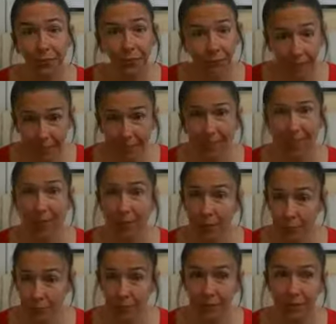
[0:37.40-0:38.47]
living
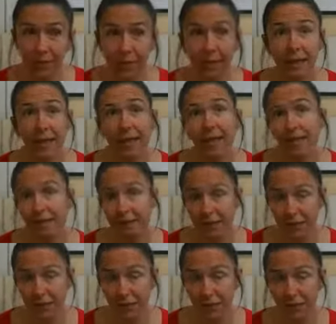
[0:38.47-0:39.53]
there originally and things
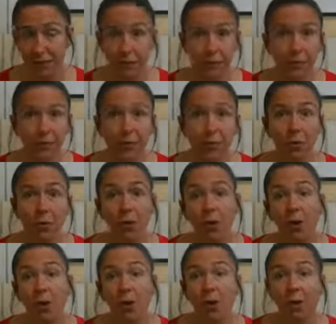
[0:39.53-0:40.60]
changed. So
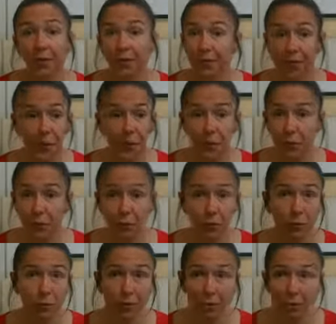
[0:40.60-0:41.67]
step 2,
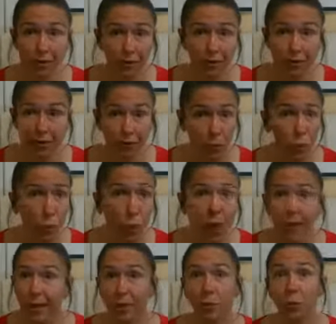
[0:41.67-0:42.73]
logistics.
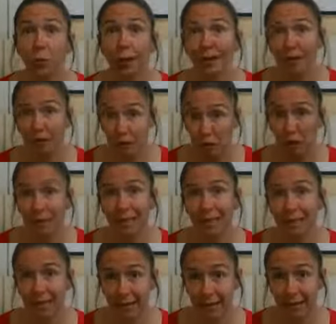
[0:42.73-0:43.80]
What do I do
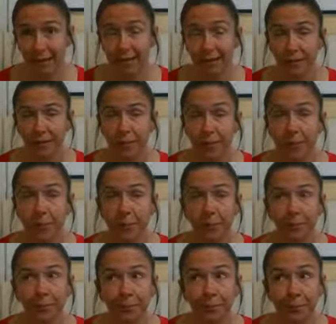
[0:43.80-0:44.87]
exactly? So
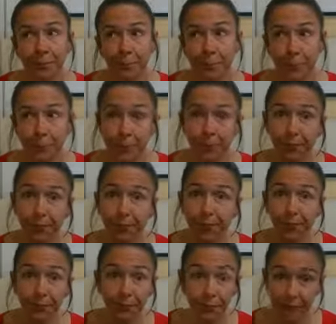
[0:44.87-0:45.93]

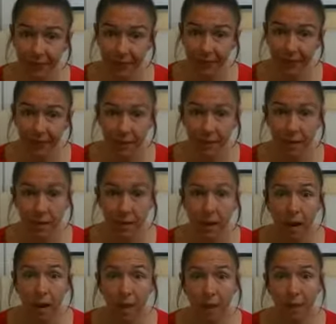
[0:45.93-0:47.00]
first thing,
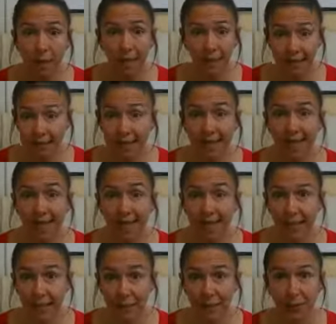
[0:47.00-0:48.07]
I just had
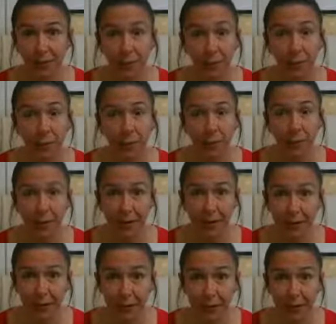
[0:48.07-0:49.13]
this happen to me on one of my
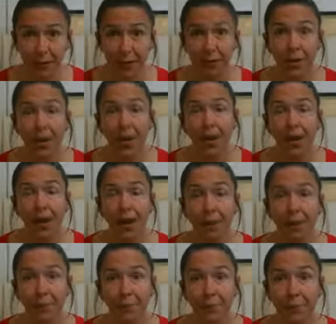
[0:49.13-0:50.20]
rentals.
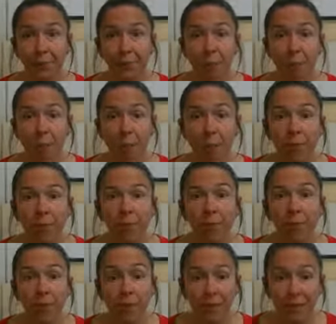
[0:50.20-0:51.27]

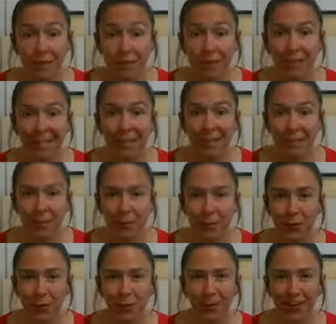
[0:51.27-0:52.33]
You need to
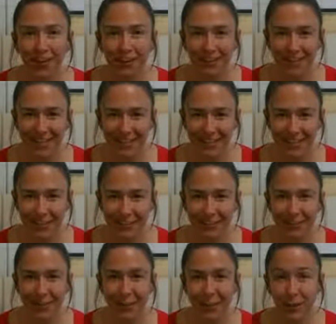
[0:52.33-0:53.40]
notify your lender.
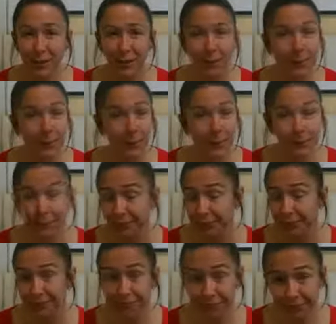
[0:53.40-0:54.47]
So
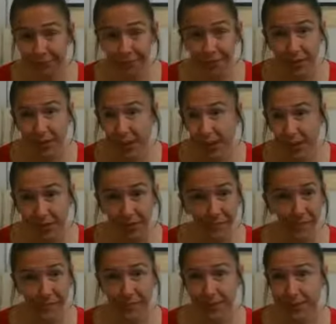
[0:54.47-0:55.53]
a
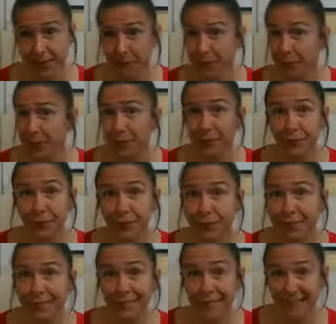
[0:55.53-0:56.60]
very real, for
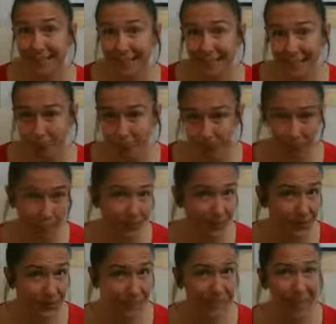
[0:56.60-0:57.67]
instance, that
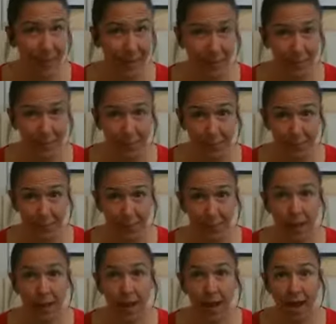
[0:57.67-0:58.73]
personally happened to
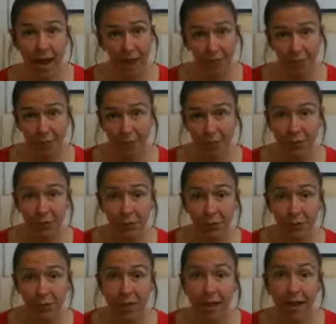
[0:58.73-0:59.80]
me. I have a
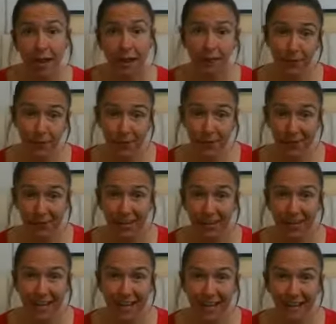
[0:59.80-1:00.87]
rental. I forgot to
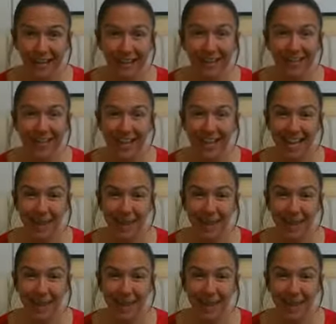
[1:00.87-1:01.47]
change the